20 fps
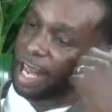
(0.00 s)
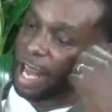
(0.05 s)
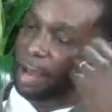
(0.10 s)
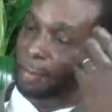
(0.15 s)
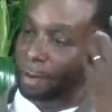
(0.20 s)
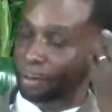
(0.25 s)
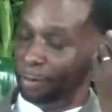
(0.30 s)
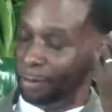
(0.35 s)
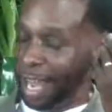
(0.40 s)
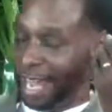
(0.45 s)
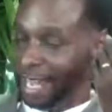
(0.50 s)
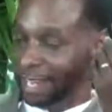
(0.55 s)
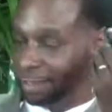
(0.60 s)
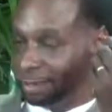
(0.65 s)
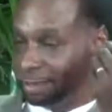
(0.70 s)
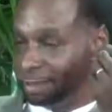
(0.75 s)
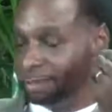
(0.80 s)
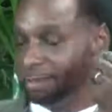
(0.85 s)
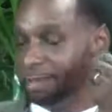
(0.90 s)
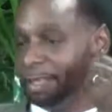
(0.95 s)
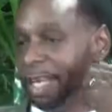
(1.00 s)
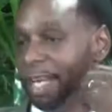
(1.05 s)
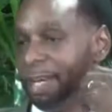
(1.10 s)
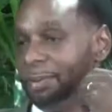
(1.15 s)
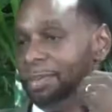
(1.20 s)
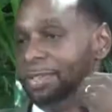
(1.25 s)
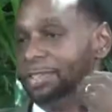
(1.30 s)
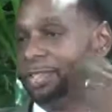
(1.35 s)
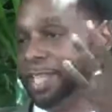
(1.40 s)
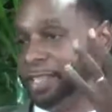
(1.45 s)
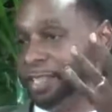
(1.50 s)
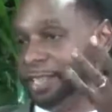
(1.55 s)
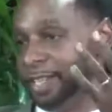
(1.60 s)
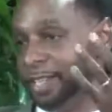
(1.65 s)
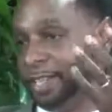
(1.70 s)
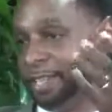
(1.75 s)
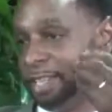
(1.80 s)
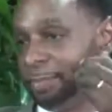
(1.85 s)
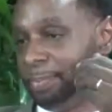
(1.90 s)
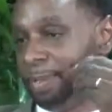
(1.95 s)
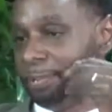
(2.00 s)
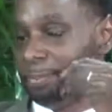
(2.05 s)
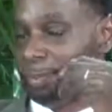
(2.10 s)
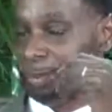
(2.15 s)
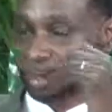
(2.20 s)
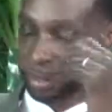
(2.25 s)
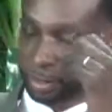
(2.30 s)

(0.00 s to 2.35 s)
I'm a writer, I was teaching young people